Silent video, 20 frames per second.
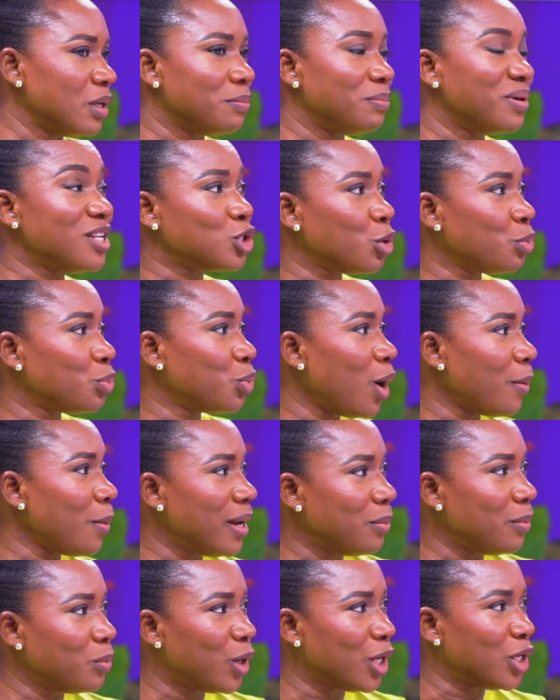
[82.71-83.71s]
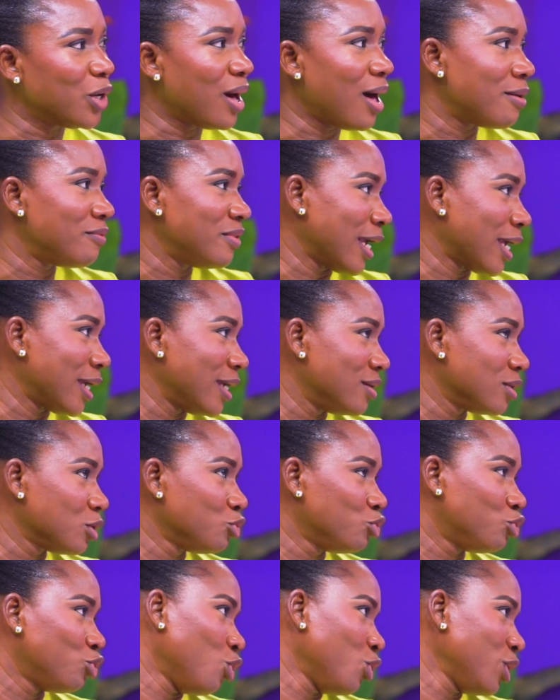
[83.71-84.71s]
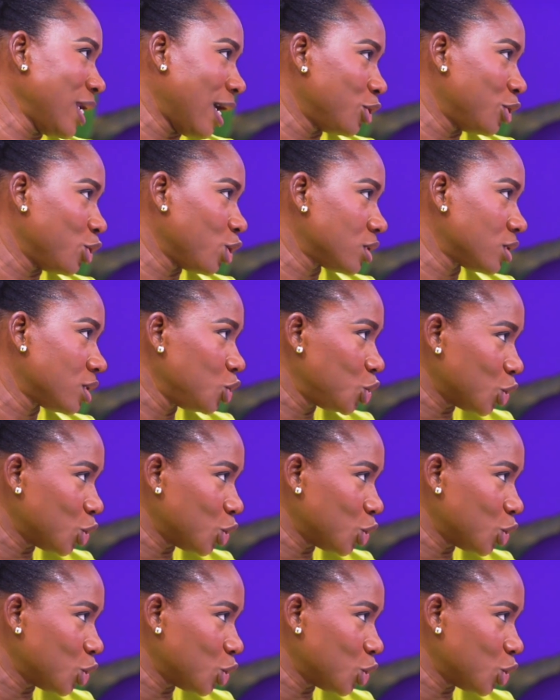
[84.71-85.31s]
But it's a problem when you have like a grown adult